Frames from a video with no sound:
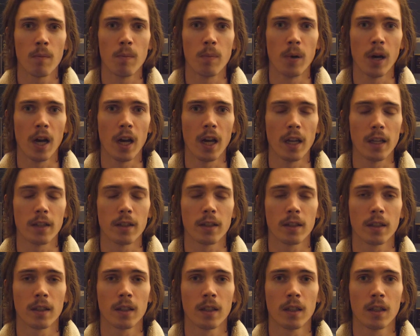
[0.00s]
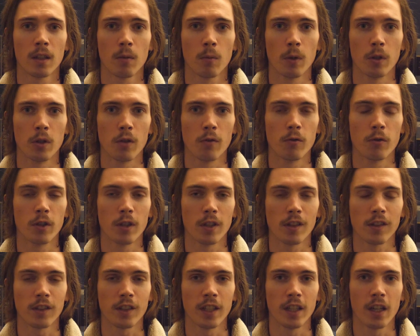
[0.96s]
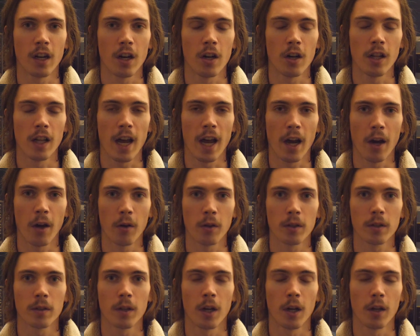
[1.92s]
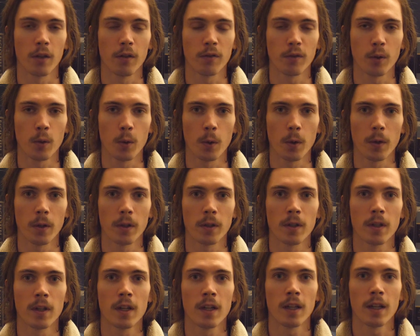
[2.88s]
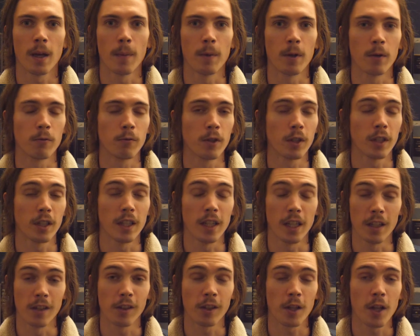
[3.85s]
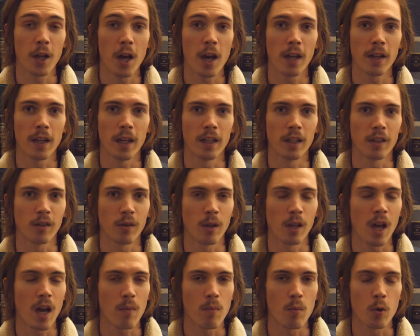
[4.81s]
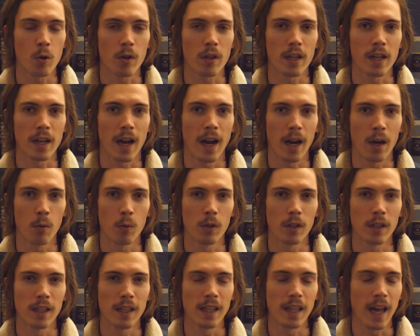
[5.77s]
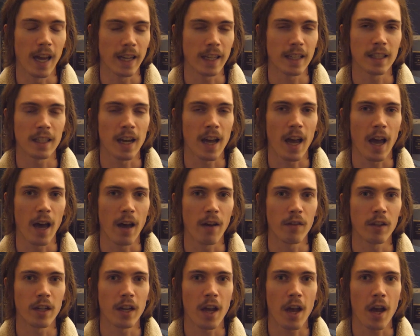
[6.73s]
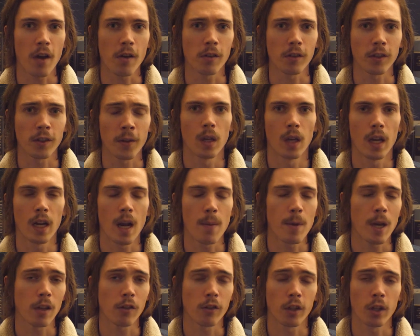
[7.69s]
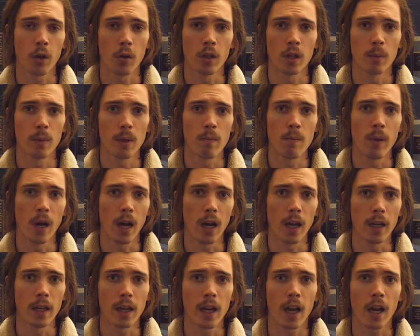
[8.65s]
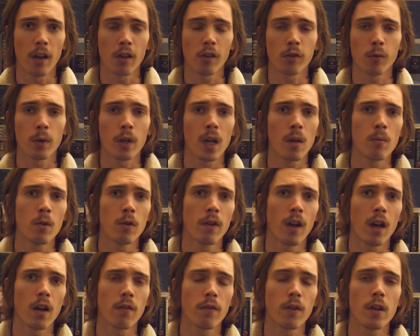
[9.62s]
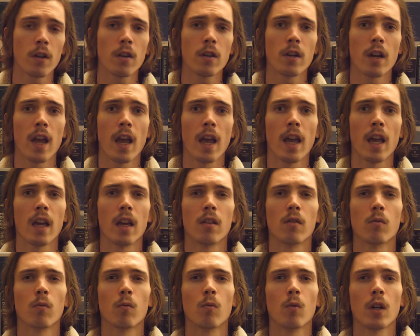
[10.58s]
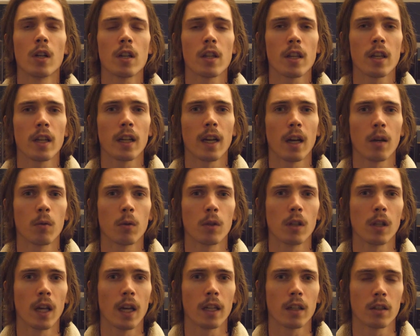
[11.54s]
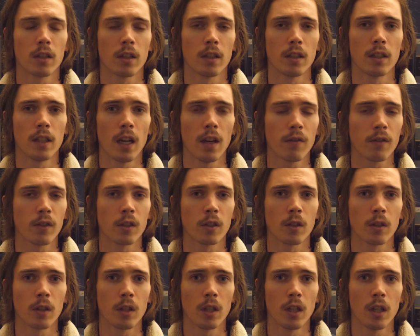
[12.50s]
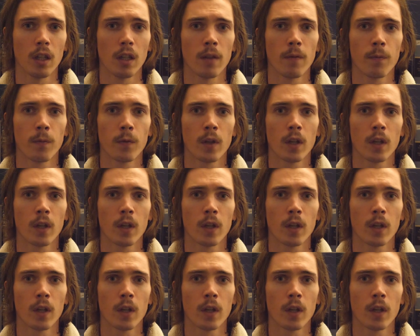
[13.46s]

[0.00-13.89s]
but when you really see it all out on the floor, I mean, it really is a lot, and it's a lot more than I would like to have in a house. And I'm actually going to be buying a house when I move out of here, and one thing I would like to definitely